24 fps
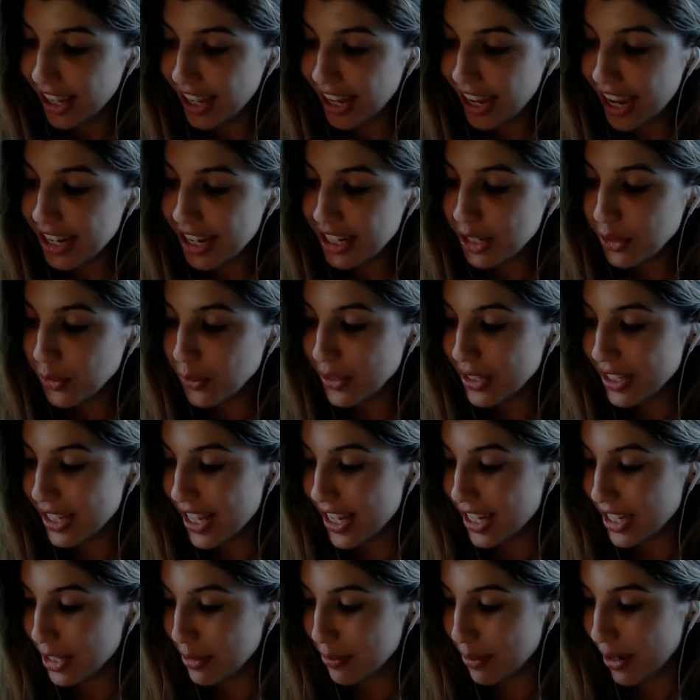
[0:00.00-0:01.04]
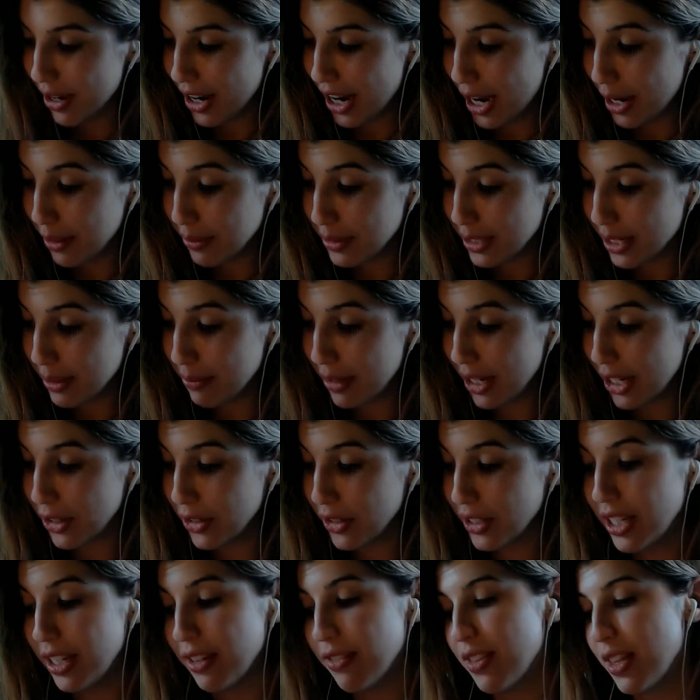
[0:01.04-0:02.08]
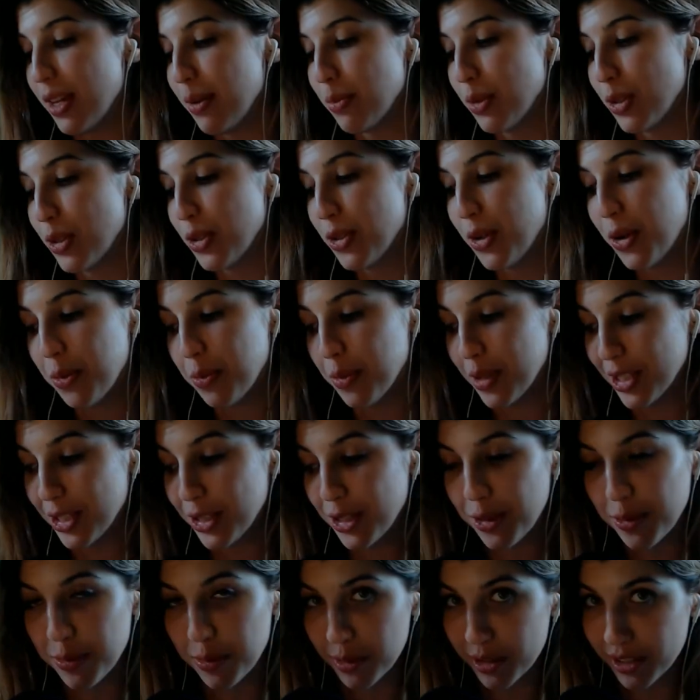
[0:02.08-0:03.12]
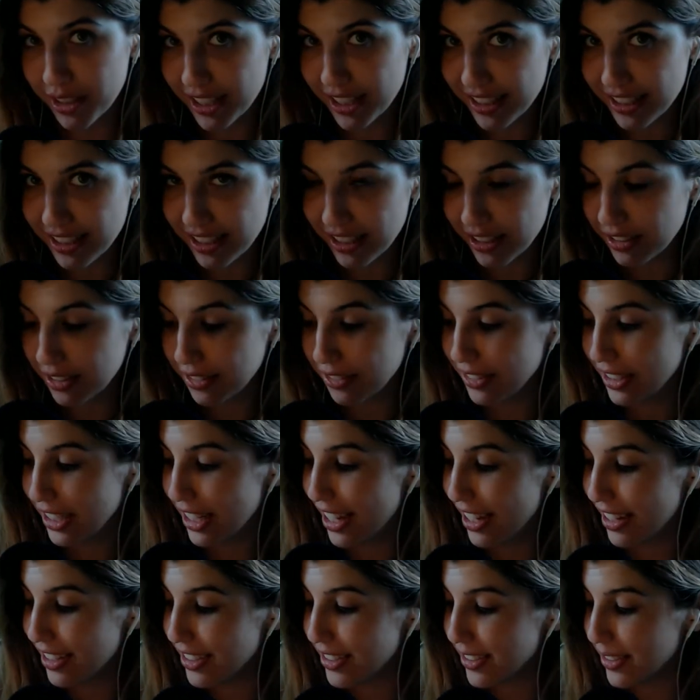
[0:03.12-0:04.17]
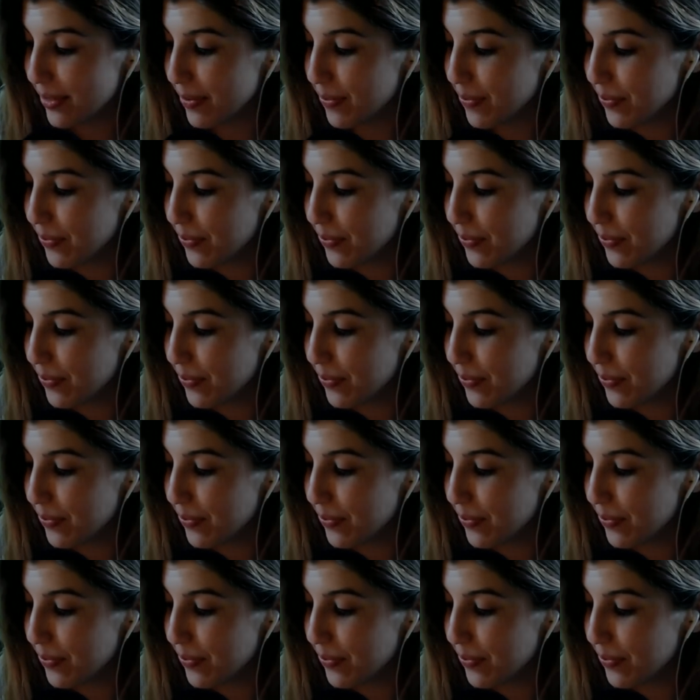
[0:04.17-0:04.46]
and it was this, perhaps, that made her give them so much homework at the end of class.